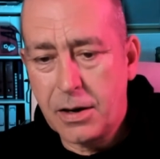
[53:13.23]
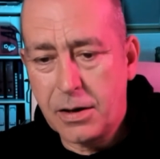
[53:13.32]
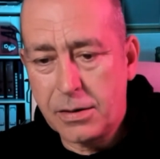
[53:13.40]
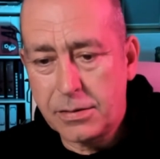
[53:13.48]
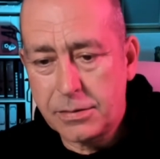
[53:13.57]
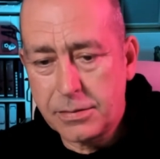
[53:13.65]

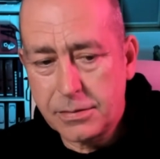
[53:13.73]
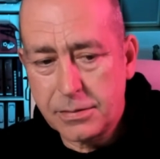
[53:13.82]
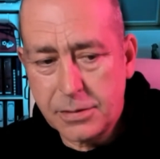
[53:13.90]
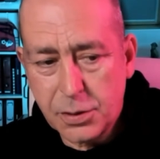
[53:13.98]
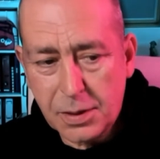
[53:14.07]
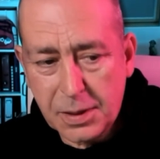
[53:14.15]

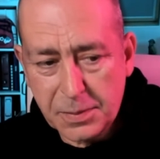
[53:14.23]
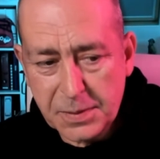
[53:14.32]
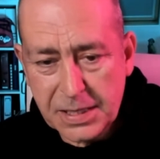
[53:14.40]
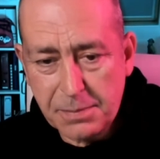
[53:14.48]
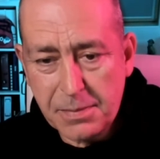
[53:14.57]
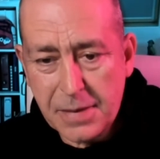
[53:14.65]
On
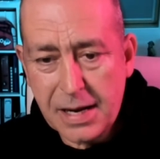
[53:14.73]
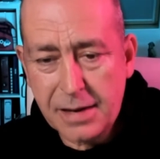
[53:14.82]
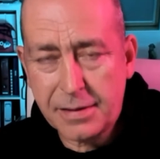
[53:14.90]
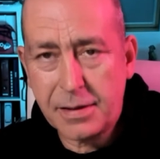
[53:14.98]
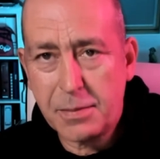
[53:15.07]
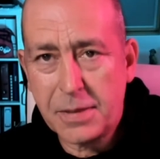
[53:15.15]
20%
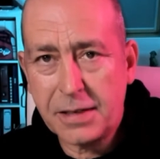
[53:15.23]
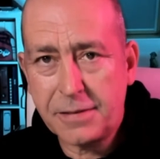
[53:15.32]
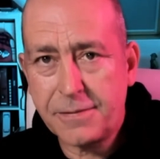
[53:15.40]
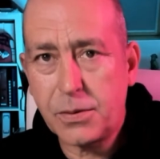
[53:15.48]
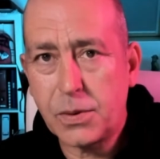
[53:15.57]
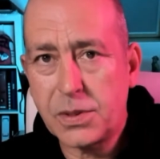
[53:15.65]
meth it made
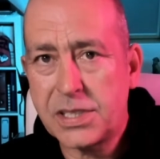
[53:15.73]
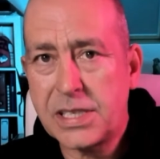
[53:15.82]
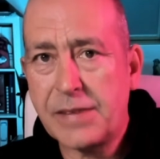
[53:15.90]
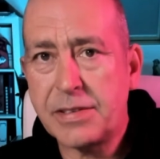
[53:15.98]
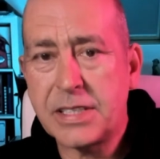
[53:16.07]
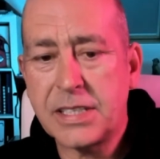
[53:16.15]

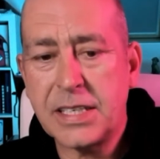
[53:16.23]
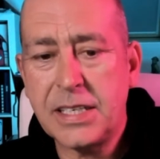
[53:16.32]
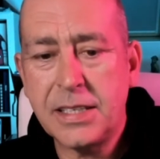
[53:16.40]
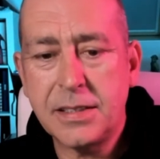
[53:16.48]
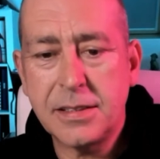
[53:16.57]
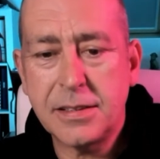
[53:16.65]

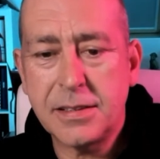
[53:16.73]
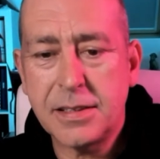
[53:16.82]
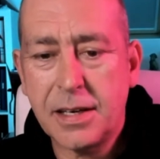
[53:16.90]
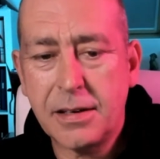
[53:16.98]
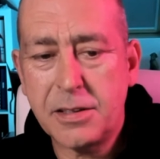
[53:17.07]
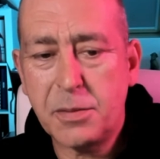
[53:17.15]
470.
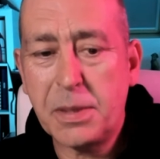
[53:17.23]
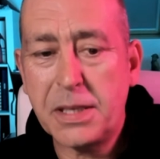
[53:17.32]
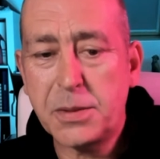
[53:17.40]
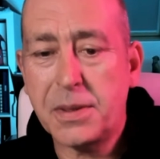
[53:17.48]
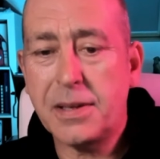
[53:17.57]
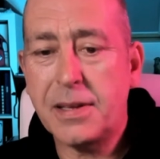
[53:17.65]
So it
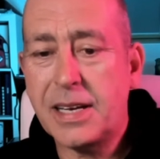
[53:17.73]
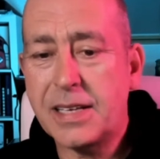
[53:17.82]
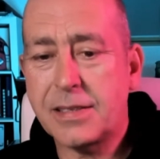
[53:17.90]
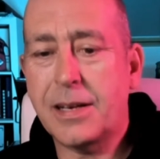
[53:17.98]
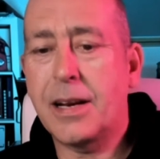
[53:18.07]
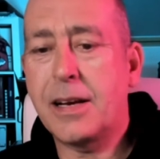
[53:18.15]
depends whether
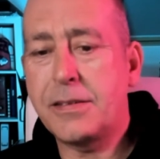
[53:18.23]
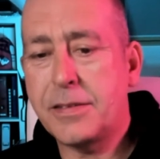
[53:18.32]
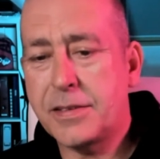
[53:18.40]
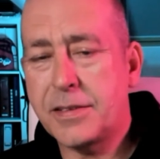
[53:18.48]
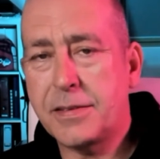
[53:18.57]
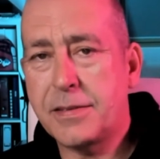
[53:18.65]
that's
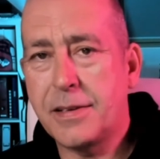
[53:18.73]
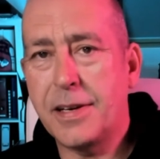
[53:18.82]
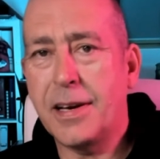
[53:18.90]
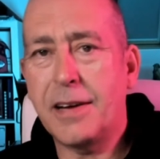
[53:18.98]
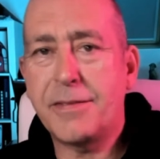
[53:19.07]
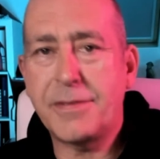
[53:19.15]
close
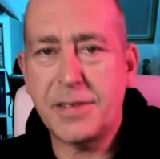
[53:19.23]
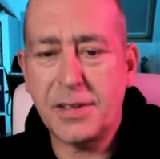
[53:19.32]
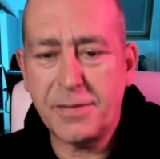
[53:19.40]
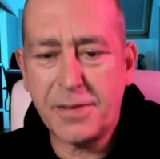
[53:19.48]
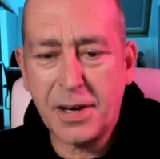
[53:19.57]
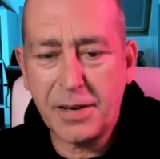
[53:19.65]
enough to
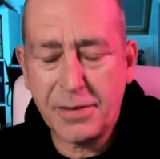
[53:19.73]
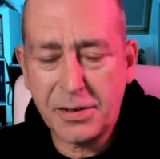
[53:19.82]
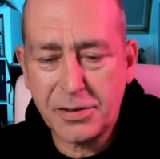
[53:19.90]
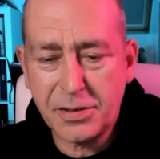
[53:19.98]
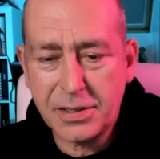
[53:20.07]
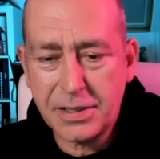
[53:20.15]
the
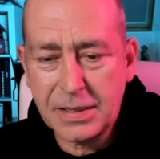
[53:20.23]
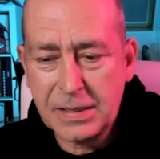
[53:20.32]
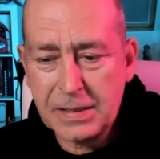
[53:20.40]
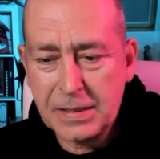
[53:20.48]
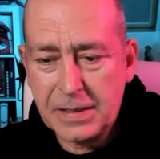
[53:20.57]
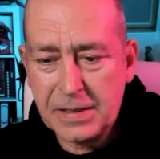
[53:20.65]
500.
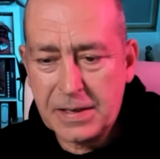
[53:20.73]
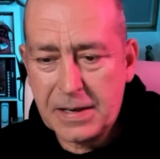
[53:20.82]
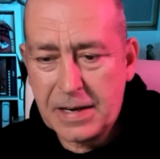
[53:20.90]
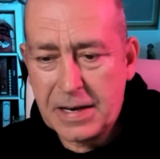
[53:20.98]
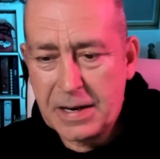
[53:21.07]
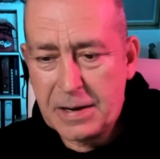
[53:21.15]

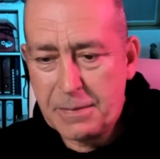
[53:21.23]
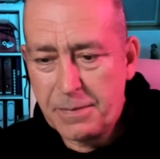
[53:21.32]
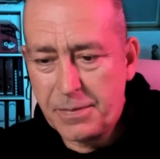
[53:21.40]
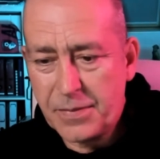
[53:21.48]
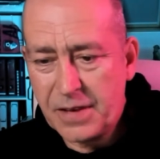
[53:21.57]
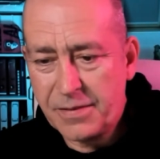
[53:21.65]

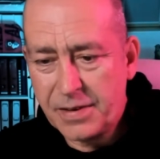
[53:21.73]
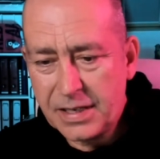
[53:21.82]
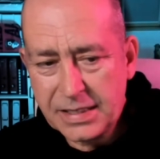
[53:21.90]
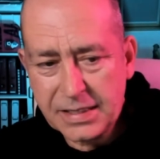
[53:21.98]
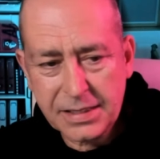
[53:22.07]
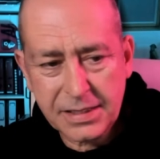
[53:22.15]
If it
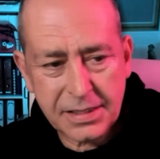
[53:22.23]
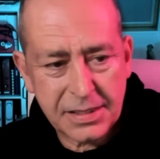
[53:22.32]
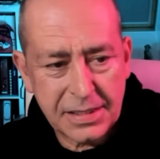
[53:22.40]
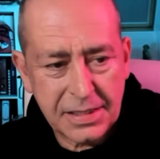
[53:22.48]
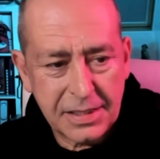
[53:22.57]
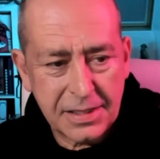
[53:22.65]
is,
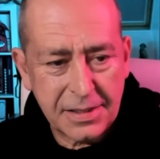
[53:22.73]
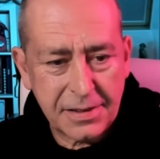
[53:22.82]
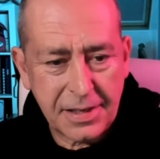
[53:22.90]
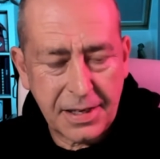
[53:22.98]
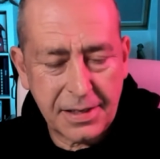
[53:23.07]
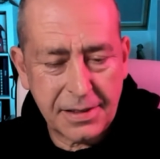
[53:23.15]

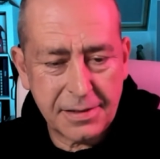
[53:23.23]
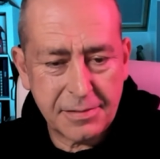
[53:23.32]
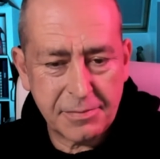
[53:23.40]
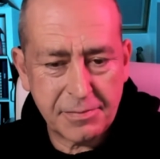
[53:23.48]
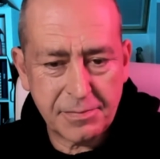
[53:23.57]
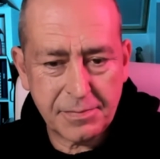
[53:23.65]

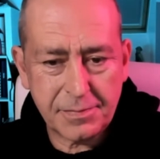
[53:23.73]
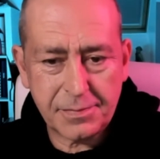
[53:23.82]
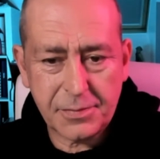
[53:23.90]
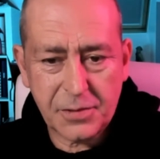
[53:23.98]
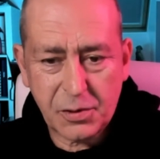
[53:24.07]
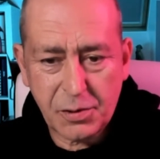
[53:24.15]
then
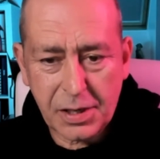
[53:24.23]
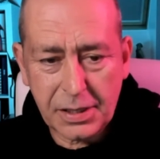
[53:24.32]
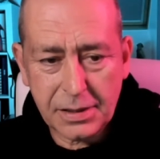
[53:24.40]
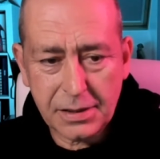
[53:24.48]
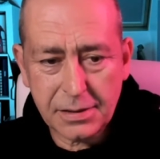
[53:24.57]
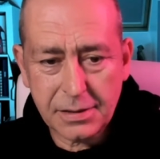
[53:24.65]

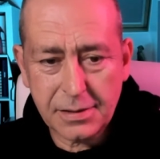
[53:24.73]
great.